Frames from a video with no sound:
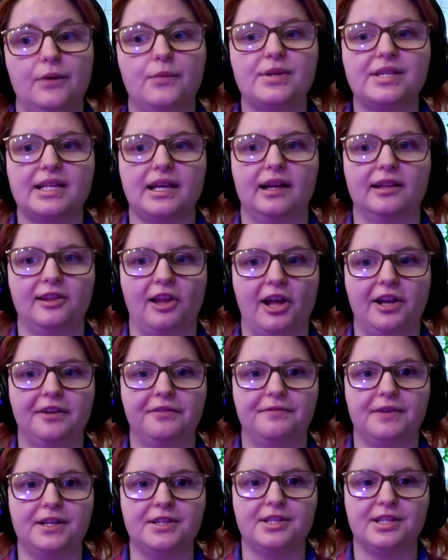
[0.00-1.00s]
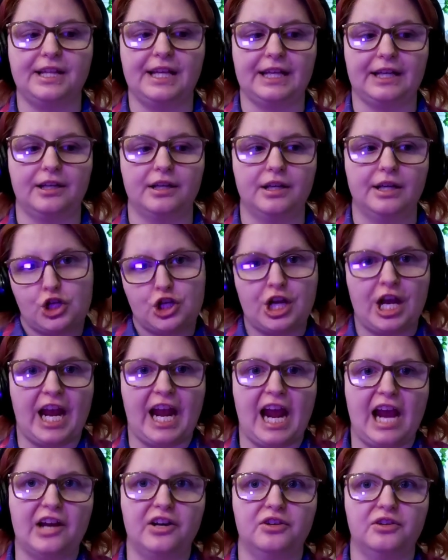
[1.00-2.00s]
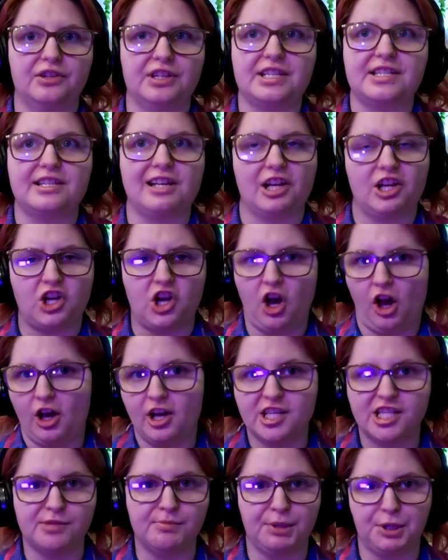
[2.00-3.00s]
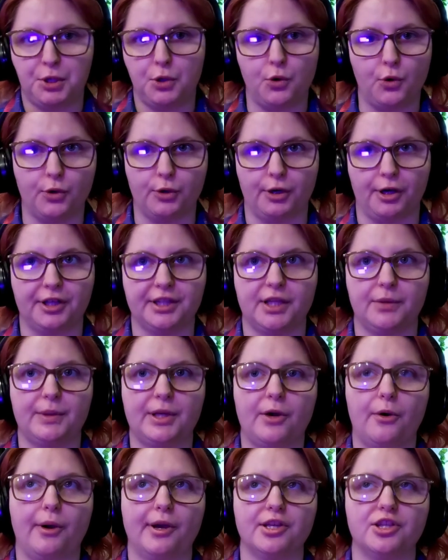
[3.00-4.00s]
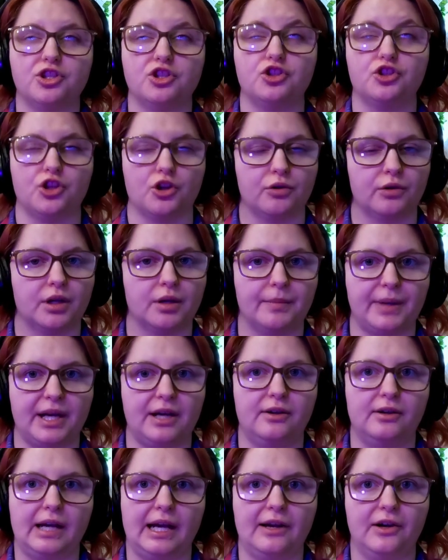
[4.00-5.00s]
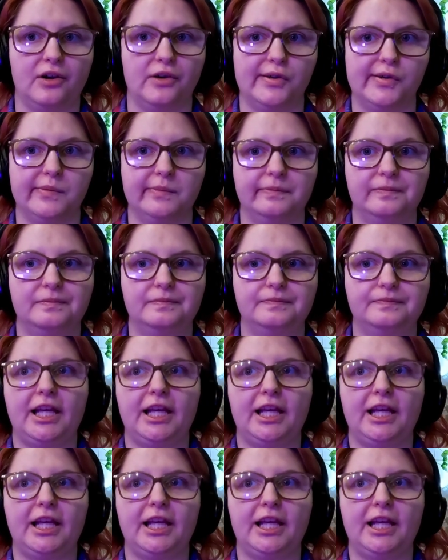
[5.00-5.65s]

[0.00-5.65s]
It was a lot of fun to like channel this like cosmic horror that we always joke about at home.